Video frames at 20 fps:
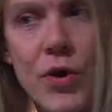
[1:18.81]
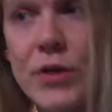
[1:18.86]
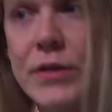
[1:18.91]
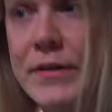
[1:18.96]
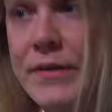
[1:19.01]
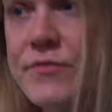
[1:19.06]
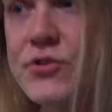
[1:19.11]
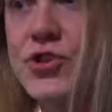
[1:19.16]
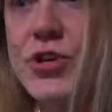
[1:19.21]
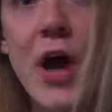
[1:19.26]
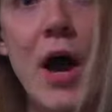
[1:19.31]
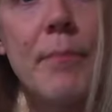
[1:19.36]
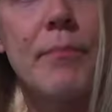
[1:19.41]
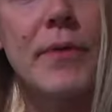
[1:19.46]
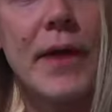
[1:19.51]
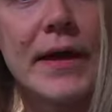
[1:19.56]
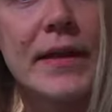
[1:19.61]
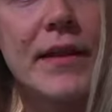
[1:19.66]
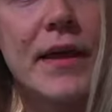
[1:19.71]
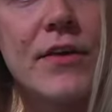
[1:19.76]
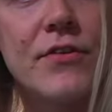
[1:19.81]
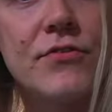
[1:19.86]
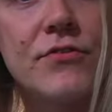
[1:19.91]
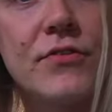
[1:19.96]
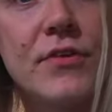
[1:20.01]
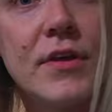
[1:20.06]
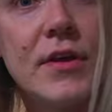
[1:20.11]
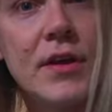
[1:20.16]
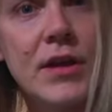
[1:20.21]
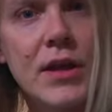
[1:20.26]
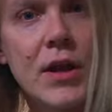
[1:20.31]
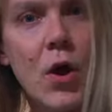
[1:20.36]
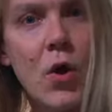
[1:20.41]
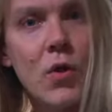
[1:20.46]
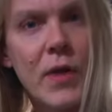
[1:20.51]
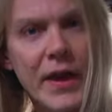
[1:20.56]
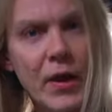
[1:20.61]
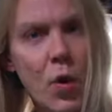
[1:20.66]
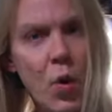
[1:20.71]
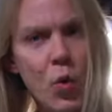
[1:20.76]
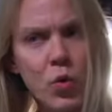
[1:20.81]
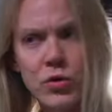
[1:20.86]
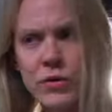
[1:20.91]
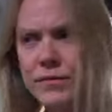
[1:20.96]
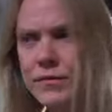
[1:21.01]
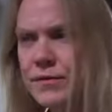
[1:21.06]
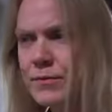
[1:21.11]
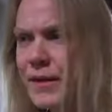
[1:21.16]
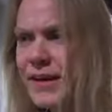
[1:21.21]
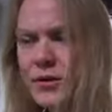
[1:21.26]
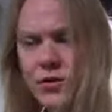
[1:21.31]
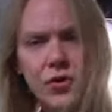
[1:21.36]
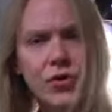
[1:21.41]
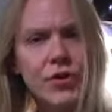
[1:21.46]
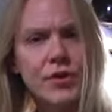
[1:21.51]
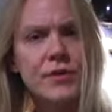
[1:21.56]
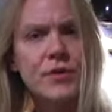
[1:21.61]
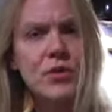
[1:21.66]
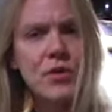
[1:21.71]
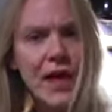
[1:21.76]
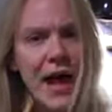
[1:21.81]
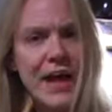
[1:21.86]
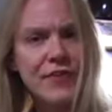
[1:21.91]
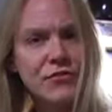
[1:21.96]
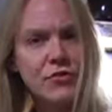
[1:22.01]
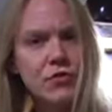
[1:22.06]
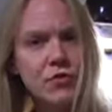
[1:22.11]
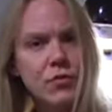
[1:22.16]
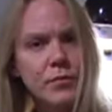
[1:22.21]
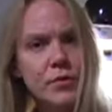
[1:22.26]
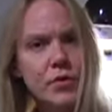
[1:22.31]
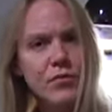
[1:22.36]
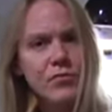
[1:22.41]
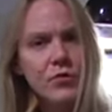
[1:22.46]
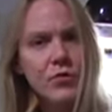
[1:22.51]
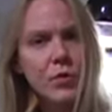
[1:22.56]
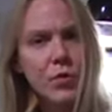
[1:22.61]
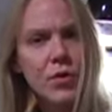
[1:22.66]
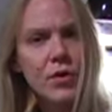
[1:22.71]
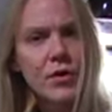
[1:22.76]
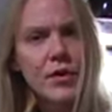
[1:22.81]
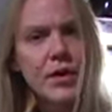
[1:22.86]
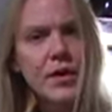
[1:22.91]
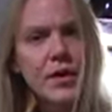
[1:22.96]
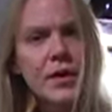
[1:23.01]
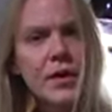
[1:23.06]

Where it lifts you up like this, you know, like old, like good classical music would.